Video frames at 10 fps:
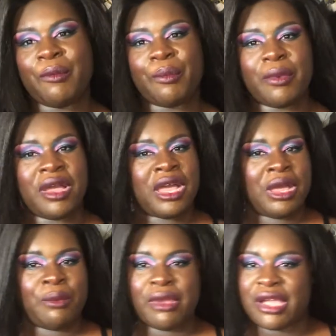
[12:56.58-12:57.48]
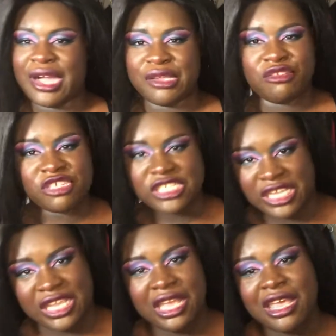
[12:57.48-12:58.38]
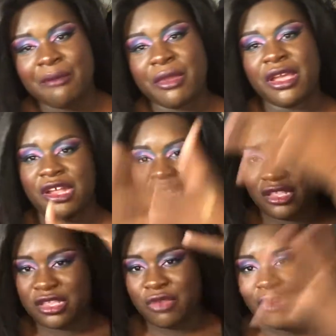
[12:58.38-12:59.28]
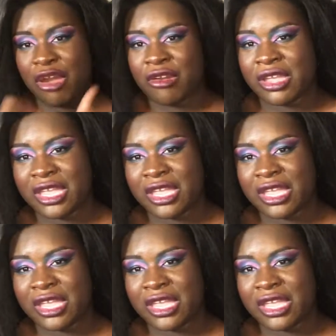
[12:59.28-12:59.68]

uh we'll call you she because you all